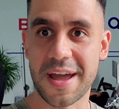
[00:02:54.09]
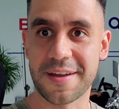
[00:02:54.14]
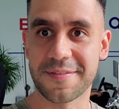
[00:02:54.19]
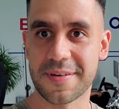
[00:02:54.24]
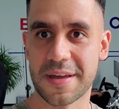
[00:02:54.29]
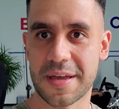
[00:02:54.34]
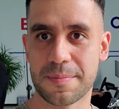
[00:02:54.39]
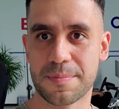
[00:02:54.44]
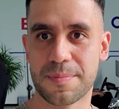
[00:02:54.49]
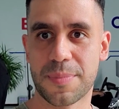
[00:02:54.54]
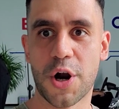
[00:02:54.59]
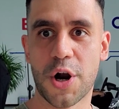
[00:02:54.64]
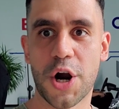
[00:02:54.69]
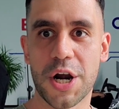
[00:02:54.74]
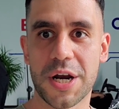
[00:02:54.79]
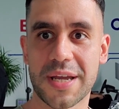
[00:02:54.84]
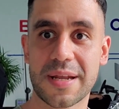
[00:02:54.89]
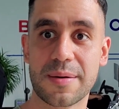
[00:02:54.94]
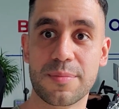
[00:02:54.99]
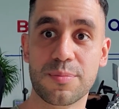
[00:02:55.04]
and
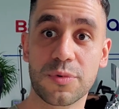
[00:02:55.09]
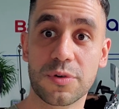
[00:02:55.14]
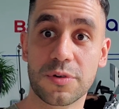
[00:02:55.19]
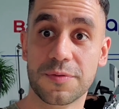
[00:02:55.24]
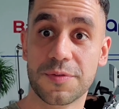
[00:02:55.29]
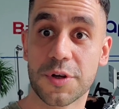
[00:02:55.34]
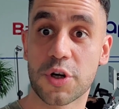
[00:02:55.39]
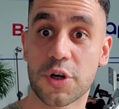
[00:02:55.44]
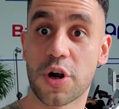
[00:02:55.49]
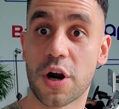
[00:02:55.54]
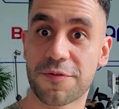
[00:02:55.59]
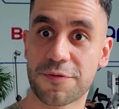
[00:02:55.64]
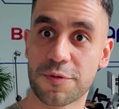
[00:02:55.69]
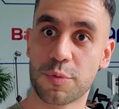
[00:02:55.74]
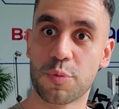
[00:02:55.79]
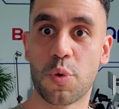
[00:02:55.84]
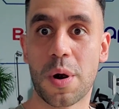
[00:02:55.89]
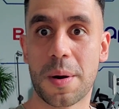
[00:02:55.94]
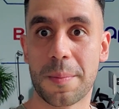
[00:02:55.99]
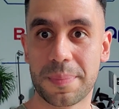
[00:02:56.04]
park and move the car
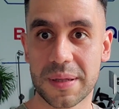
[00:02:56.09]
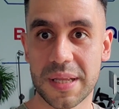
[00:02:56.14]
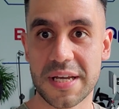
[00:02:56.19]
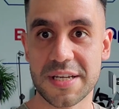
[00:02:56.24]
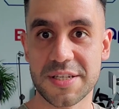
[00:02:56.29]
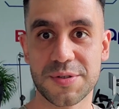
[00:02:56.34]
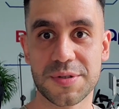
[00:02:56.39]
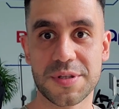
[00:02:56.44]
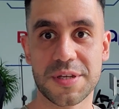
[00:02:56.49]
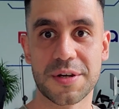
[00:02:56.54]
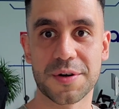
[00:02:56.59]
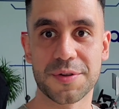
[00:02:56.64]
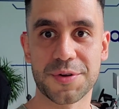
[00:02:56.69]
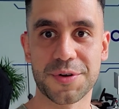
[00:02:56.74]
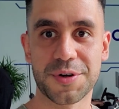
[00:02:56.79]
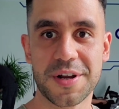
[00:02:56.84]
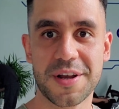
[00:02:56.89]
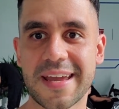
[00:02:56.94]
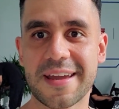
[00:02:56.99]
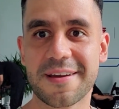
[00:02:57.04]
from one place to the
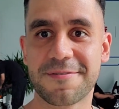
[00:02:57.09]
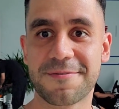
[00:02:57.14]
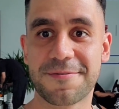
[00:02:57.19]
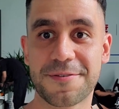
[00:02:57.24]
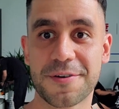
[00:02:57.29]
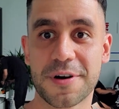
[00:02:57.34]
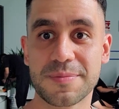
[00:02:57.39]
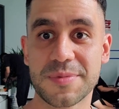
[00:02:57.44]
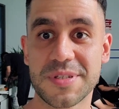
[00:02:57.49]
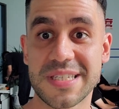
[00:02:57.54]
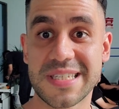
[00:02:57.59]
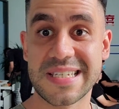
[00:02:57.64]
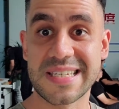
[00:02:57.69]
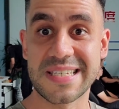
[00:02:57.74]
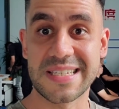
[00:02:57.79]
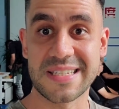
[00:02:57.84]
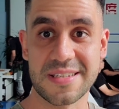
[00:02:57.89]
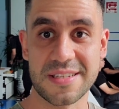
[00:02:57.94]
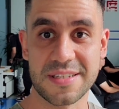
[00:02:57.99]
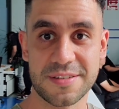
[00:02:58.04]
other from the
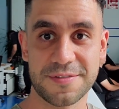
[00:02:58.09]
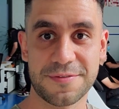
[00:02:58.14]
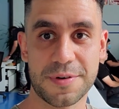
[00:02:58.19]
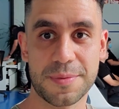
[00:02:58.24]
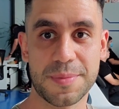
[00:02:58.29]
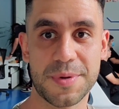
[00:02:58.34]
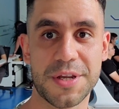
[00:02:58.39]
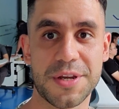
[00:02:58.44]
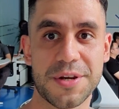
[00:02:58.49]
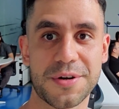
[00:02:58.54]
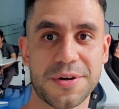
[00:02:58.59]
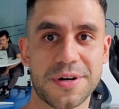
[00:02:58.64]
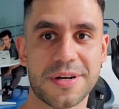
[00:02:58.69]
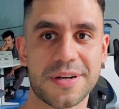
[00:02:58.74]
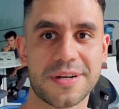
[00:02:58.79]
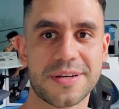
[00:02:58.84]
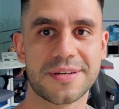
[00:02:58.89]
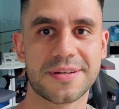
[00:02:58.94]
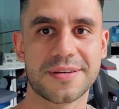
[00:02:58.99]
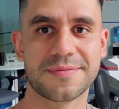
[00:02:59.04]
distance, from here.
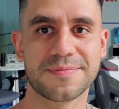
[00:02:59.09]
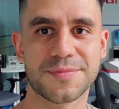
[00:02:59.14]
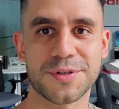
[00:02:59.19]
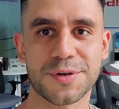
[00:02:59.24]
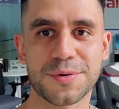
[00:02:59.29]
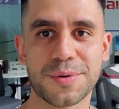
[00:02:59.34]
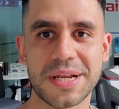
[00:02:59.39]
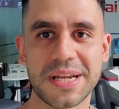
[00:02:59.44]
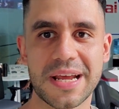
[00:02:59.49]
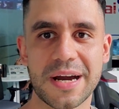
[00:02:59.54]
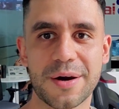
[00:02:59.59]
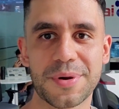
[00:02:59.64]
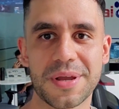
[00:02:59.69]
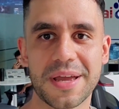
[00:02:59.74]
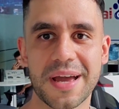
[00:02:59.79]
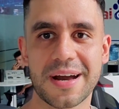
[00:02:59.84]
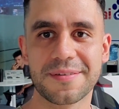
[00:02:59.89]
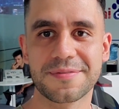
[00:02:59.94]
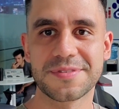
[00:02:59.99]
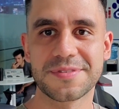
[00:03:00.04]
So right now we have